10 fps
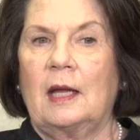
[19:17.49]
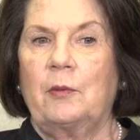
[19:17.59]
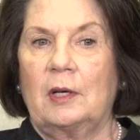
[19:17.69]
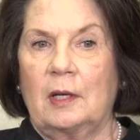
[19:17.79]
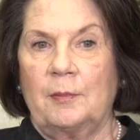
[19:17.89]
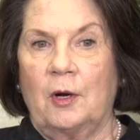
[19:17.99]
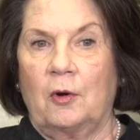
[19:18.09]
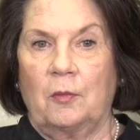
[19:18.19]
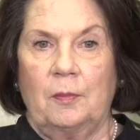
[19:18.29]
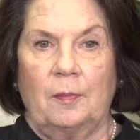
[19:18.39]
would come
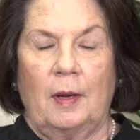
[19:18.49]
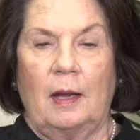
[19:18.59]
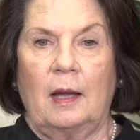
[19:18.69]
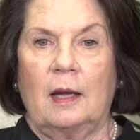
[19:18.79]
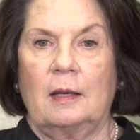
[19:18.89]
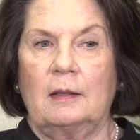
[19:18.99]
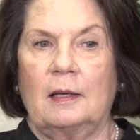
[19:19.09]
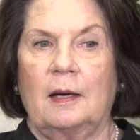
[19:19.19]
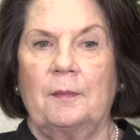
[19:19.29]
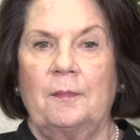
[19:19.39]
home. And
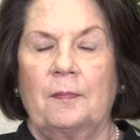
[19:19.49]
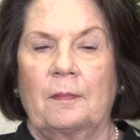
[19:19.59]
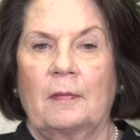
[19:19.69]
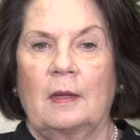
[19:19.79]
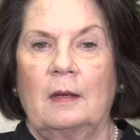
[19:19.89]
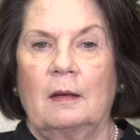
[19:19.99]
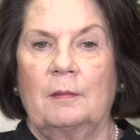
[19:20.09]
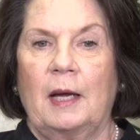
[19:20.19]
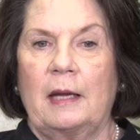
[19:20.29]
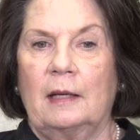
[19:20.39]

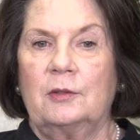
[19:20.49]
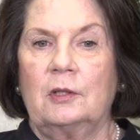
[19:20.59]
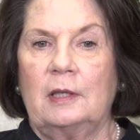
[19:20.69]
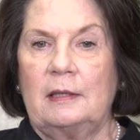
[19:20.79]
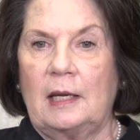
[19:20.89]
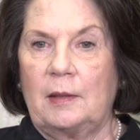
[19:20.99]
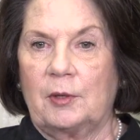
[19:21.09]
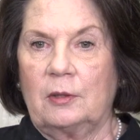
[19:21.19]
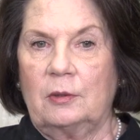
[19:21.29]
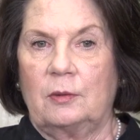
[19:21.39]
my elderly
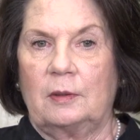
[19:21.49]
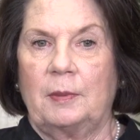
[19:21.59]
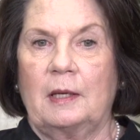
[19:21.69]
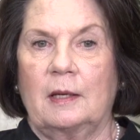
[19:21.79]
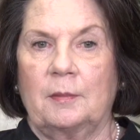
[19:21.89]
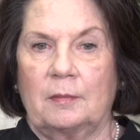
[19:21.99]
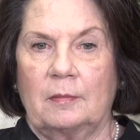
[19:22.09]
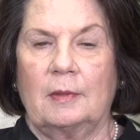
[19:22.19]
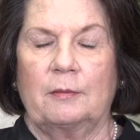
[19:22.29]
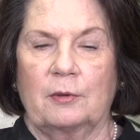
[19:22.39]
neighbor, who had
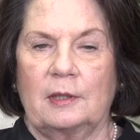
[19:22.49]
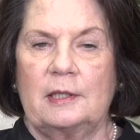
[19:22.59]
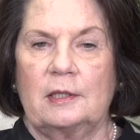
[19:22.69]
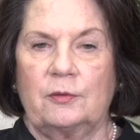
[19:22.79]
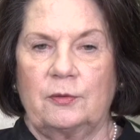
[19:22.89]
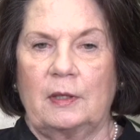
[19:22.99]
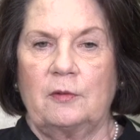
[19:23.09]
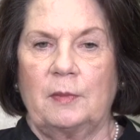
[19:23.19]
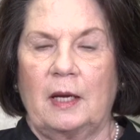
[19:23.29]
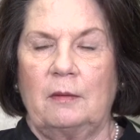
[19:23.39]
become a really dear friend
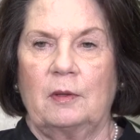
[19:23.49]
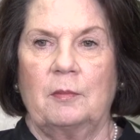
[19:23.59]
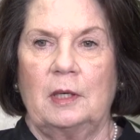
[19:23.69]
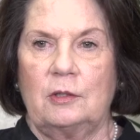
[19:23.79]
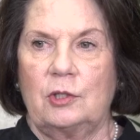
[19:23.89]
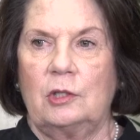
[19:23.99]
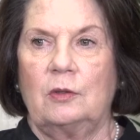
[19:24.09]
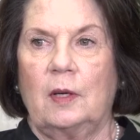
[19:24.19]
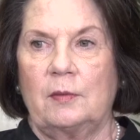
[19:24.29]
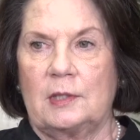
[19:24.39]
of mine, the minute she knew
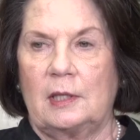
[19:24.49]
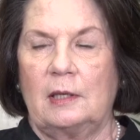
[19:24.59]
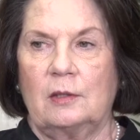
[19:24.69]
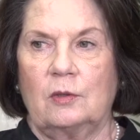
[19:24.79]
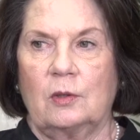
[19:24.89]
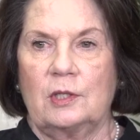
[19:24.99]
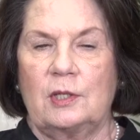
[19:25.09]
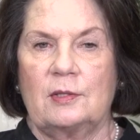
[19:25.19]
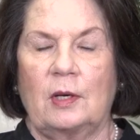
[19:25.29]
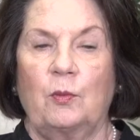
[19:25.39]
I was hitting the door,
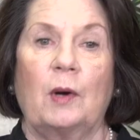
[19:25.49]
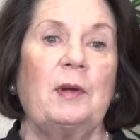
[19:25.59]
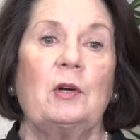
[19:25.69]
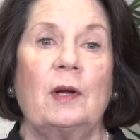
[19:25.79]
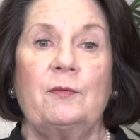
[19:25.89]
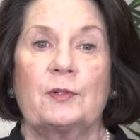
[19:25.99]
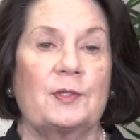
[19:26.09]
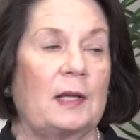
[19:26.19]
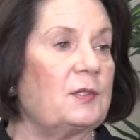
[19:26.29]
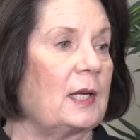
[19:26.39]
she said, "Where are we going for sunset